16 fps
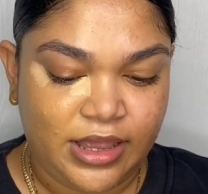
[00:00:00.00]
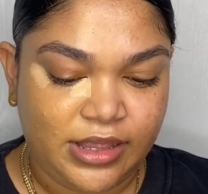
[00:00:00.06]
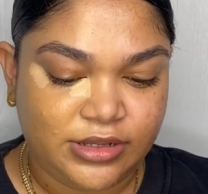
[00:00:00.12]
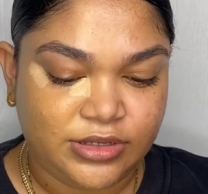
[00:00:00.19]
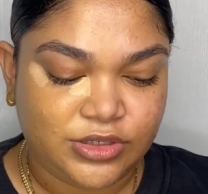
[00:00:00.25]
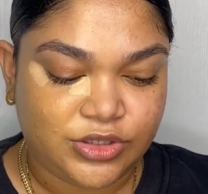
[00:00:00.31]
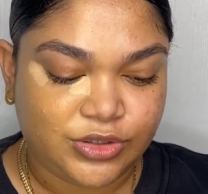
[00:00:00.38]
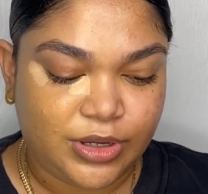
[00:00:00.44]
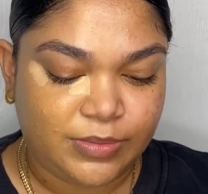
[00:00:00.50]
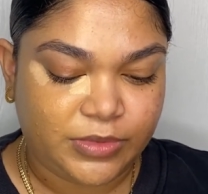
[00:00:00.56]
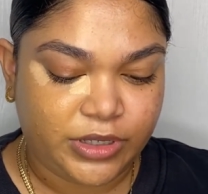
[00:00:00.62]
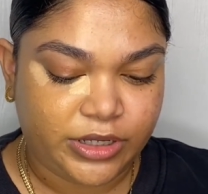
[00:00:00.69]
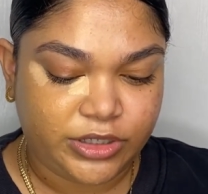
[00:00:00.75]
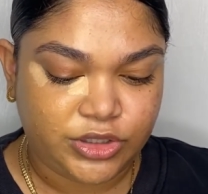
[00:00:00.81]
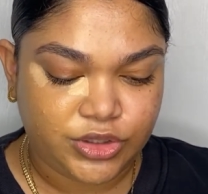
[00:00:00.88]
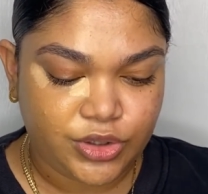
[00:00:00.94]
So I'm not
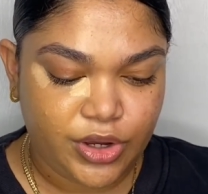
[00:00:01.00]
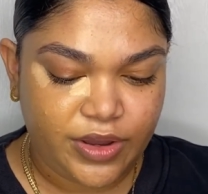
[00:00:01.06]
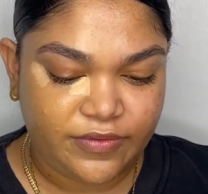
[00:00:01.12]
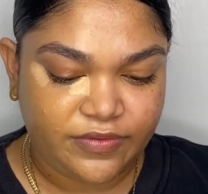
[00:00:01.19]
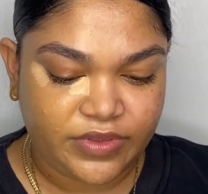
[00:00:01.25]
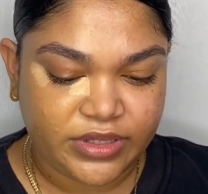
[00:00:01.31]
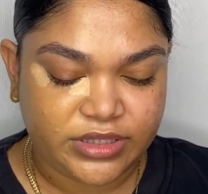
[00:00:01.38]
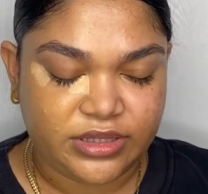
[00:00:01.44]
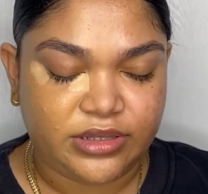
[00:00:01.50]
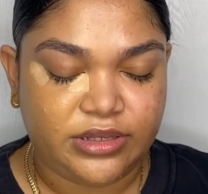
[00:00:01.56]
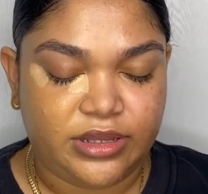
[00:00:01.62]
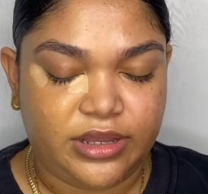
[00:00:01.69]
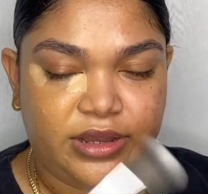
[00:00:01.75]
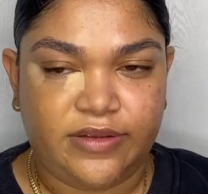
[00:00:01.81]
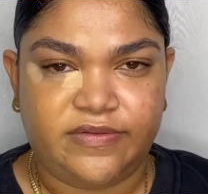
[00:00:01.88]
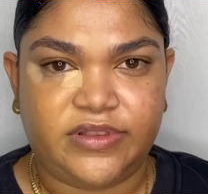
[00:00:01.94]
sure
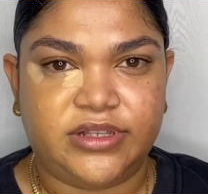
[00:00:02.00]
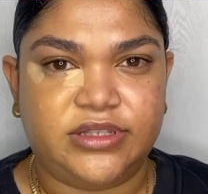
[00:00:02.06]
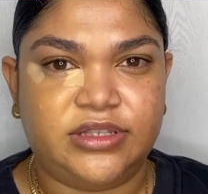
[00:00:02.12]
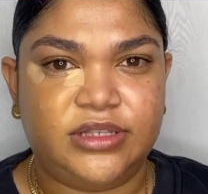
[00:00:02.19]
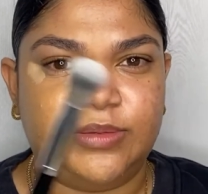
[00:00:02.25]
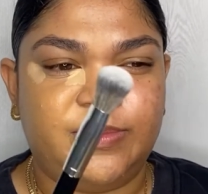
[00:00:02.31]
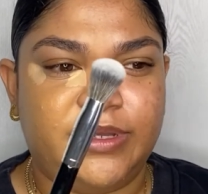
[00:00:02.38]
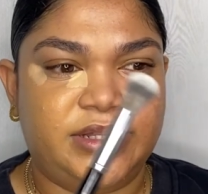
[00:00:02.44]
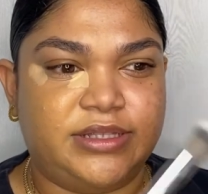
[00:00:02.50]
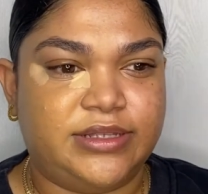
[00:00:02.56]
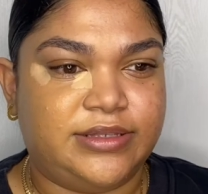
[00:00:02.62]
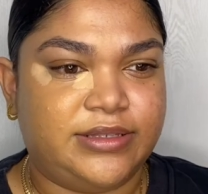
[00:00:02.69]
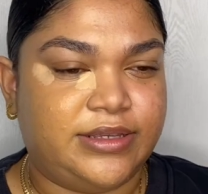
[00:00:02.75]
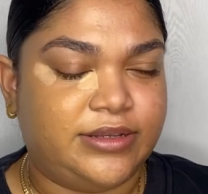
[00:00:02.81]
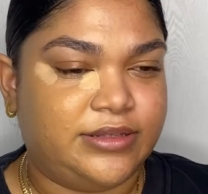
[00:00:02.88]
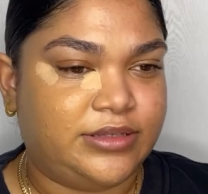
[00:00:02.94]
if this is being
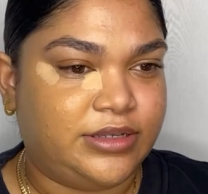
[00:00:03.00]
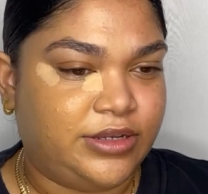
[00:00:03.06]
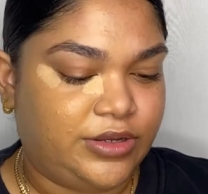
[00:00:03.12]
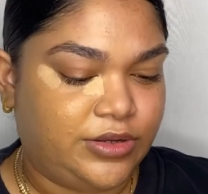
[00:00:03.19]
discontinued.